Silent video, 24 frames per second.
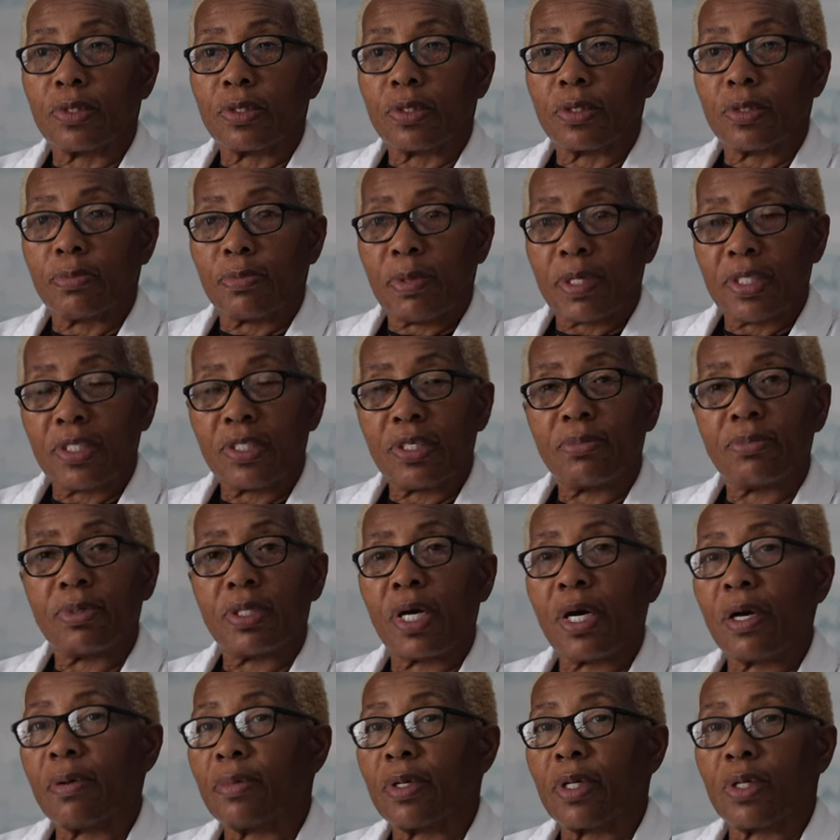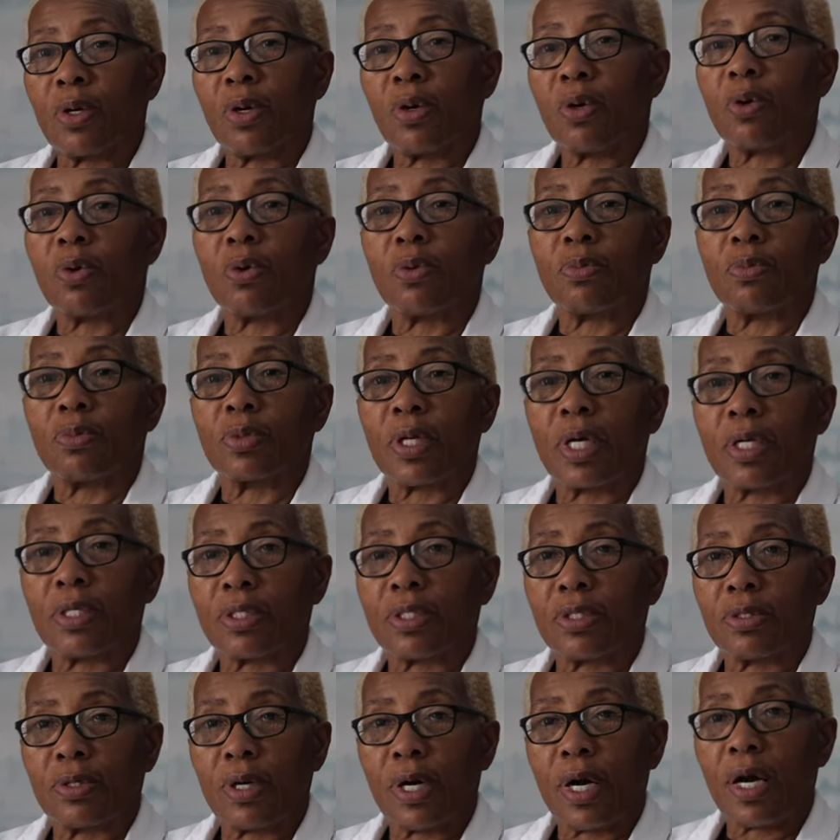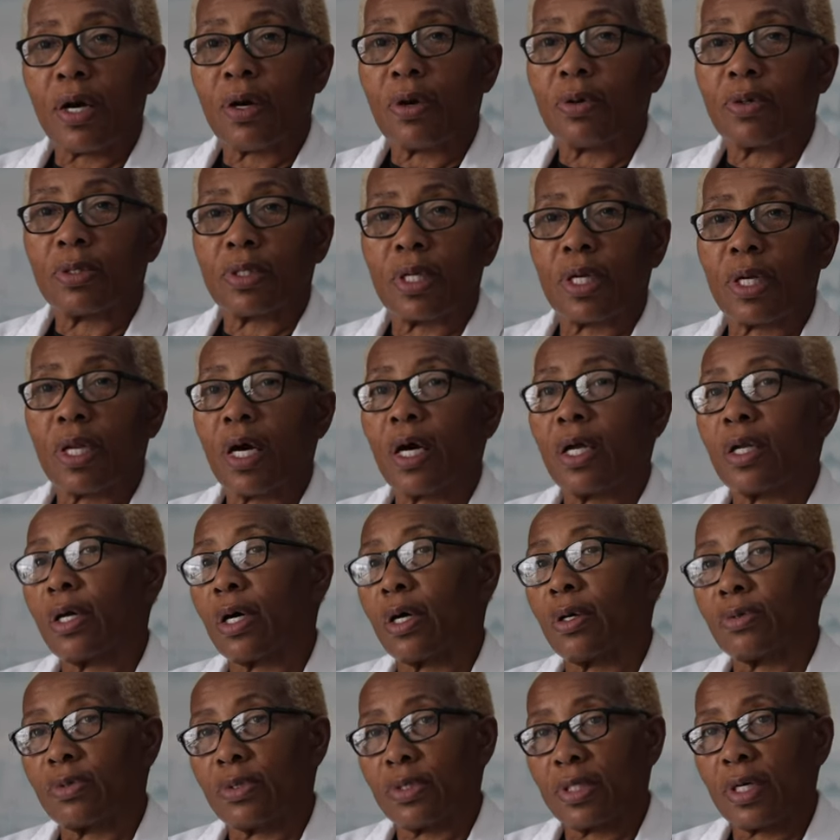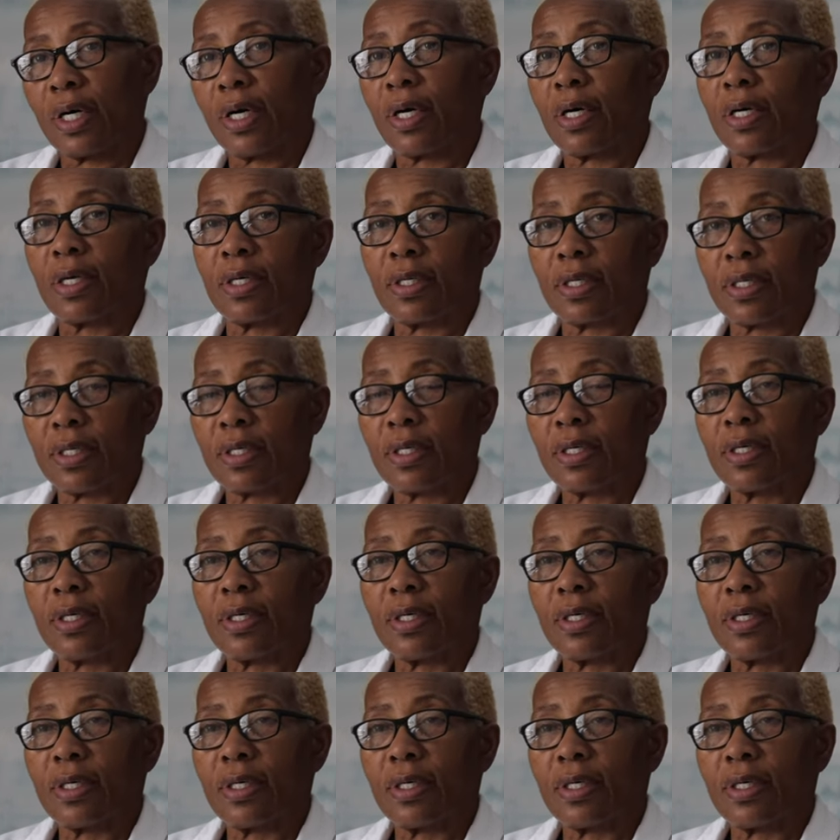spend some time at home, not to hang out a lot outside.